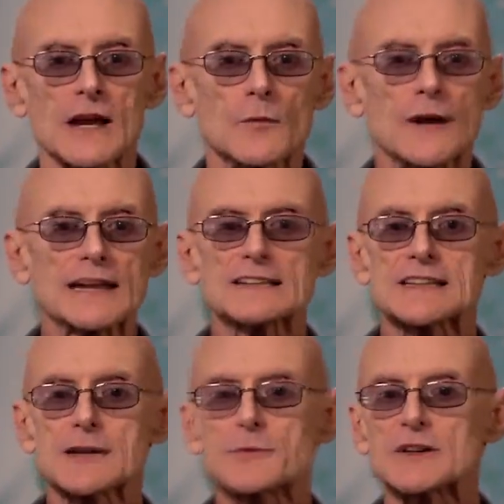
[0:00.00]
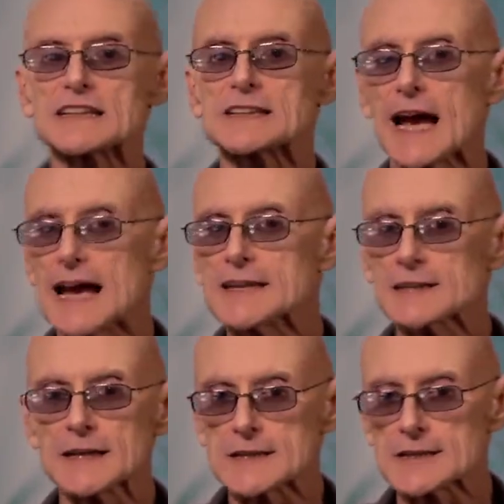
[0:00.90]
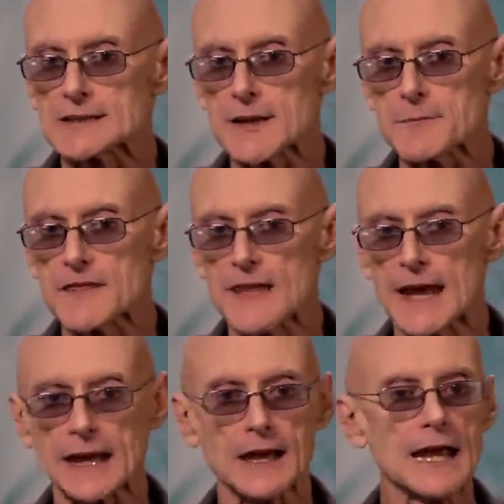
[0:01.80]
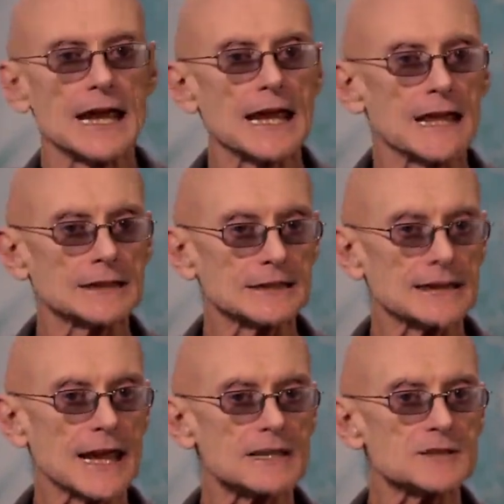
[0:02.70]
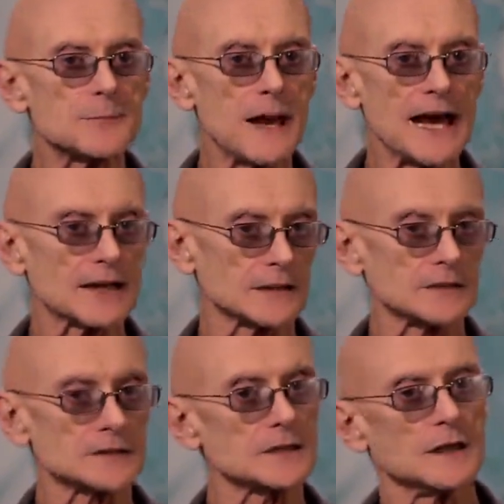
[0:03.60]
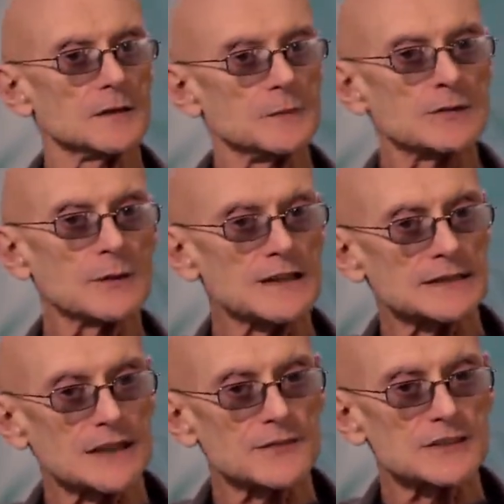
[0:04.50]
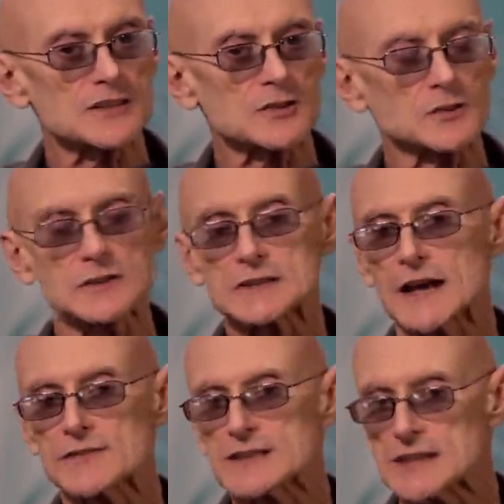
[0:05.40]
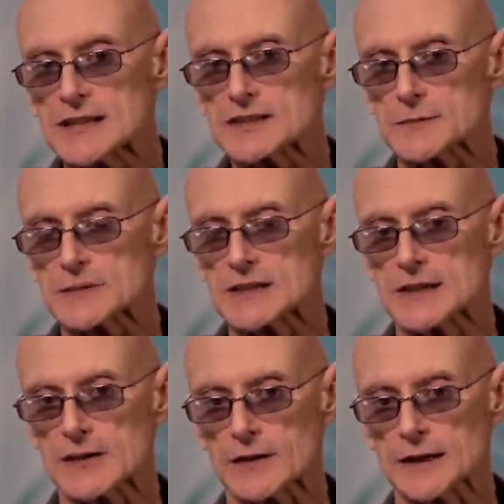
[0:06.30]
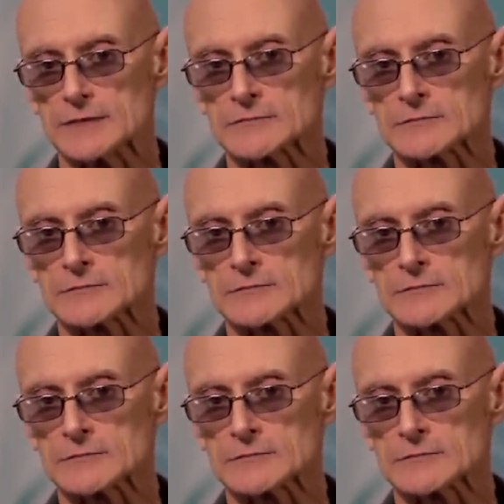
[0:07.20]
We can see precisely the same thing in today's battles between the different schools of systems theory.